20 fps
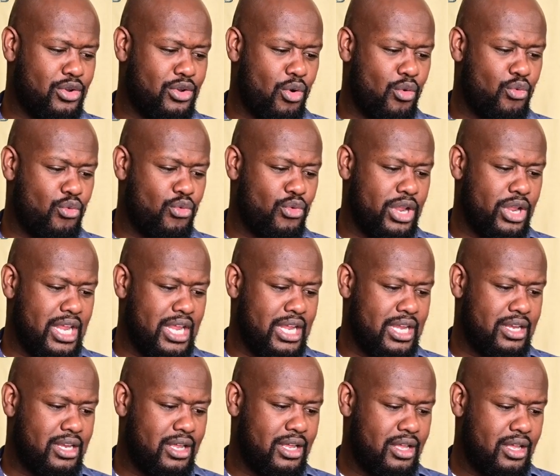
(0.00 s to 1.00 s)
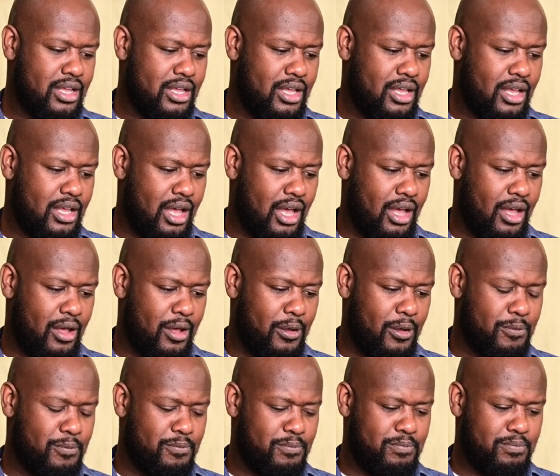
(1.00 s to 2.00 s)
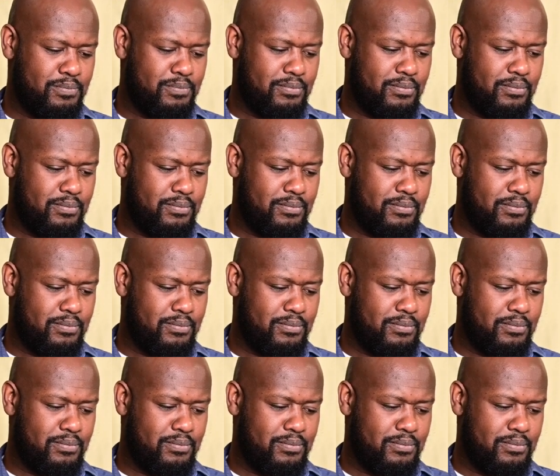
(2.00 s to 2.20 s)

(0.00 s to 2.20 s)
read um,